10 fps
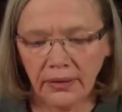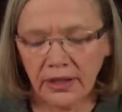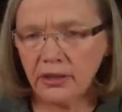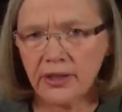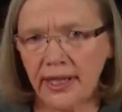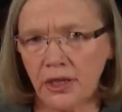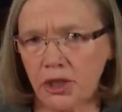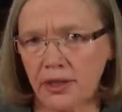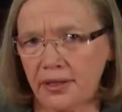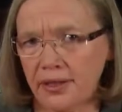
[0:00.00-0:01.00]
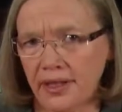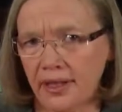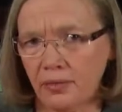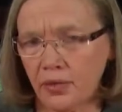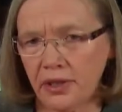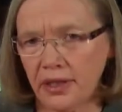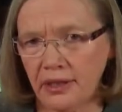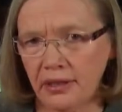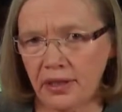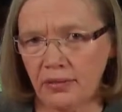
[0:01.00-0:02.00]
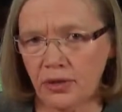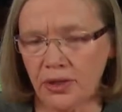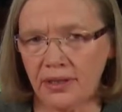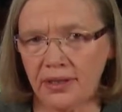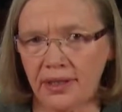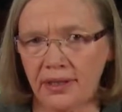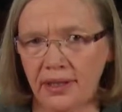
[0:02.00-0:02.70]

didn't actually understand what he needed them to understand.